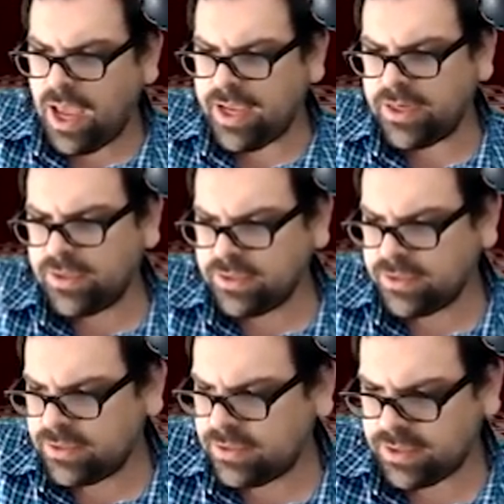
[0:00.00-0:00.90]

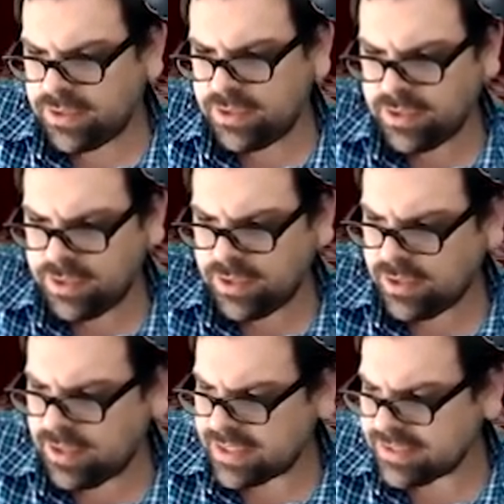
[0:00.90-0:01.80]
Inner,
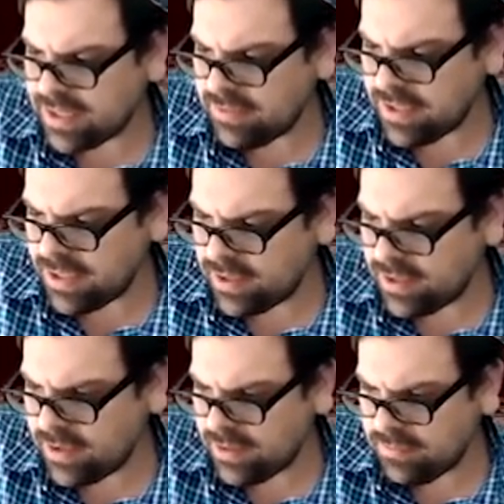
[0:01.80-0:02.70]
that's going to be
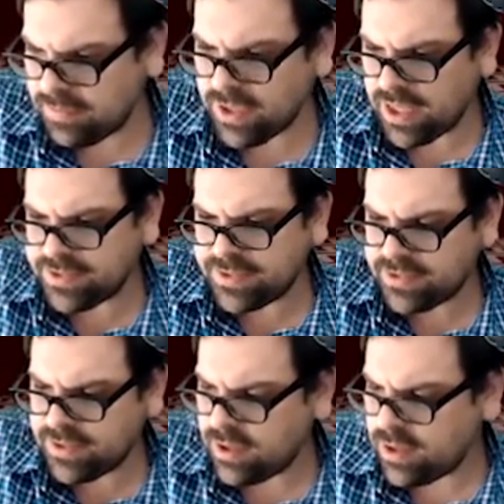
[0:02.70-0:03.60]

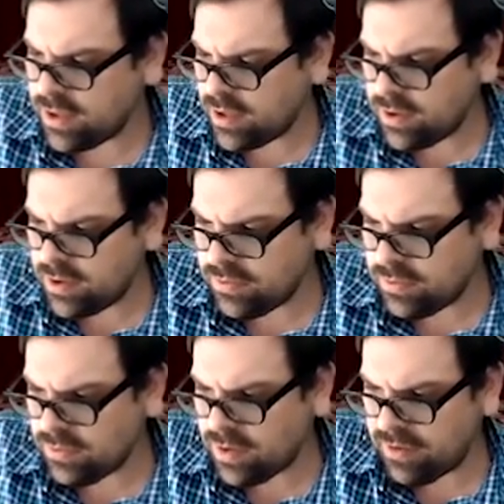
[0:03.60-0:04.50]
plus
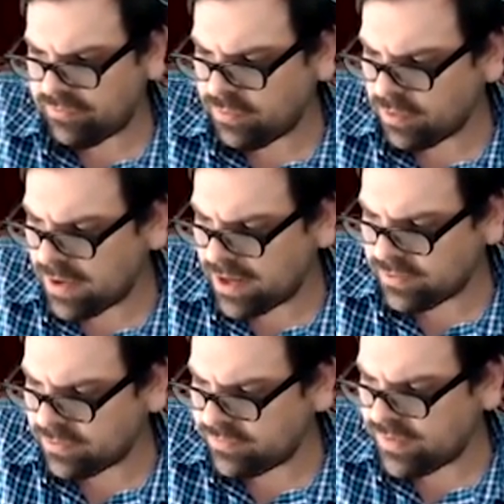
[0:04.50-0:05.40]
4
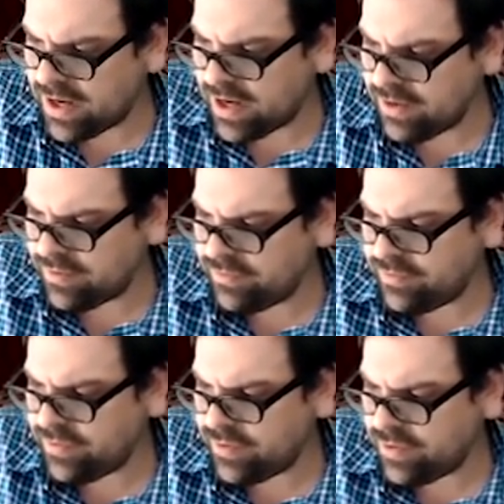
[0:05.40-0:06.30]
radical
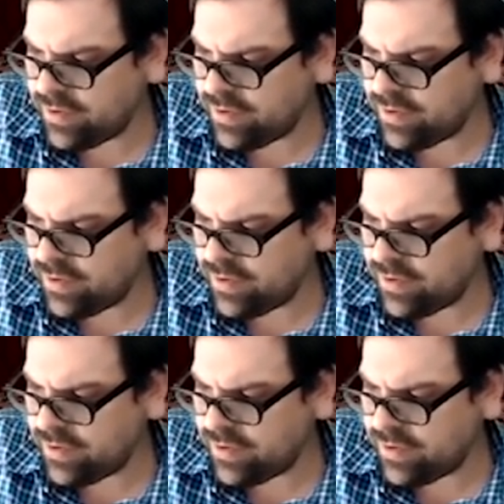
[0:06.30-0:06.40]
5